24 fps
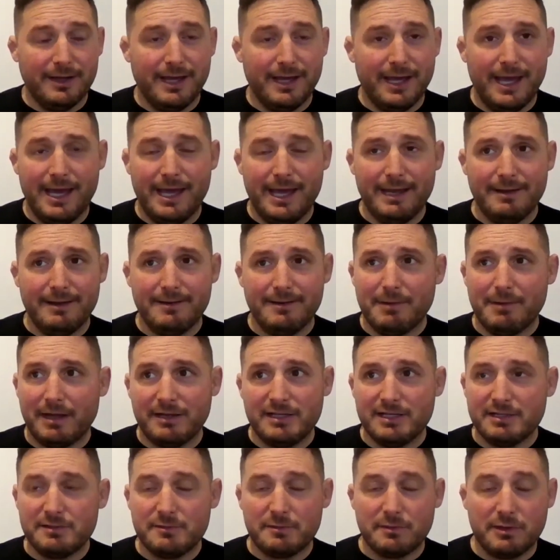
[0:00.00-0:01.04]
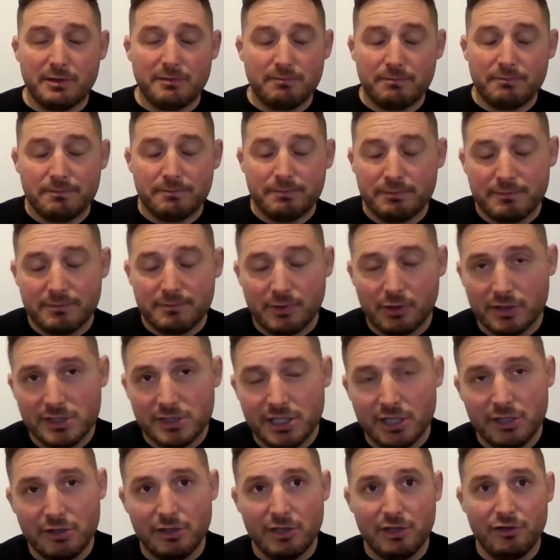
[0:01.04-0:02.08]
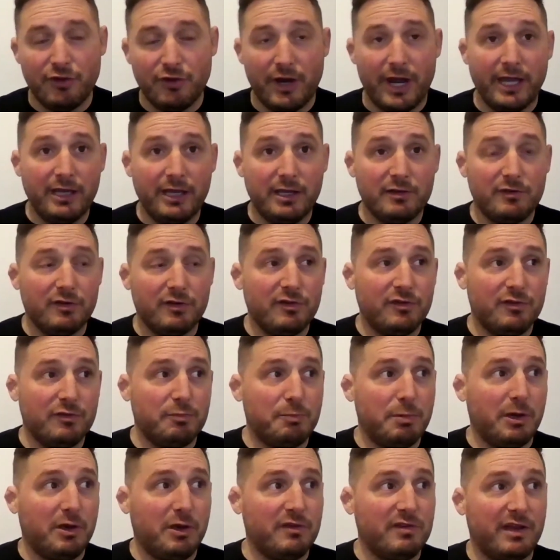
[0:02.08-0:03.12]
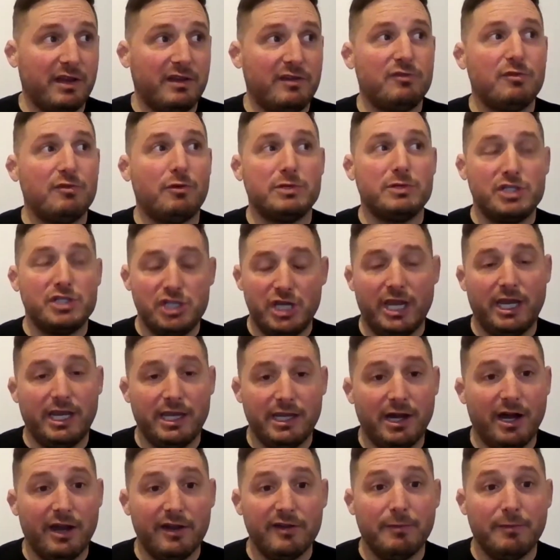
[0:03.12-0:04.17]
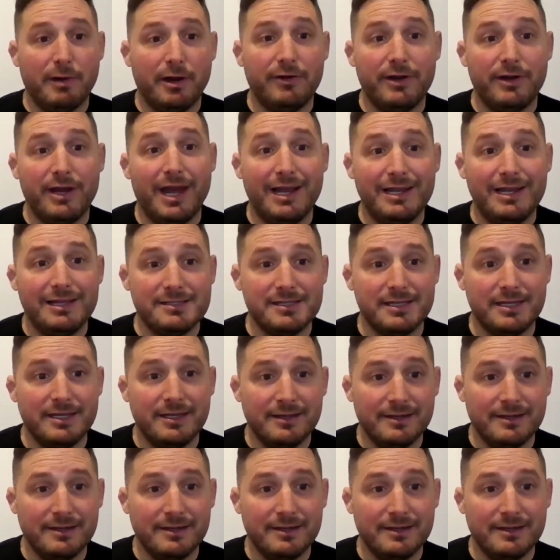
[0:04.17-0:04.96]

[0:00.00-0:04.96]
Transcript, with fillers: And I just continually drank it just because I was checking out of my reality.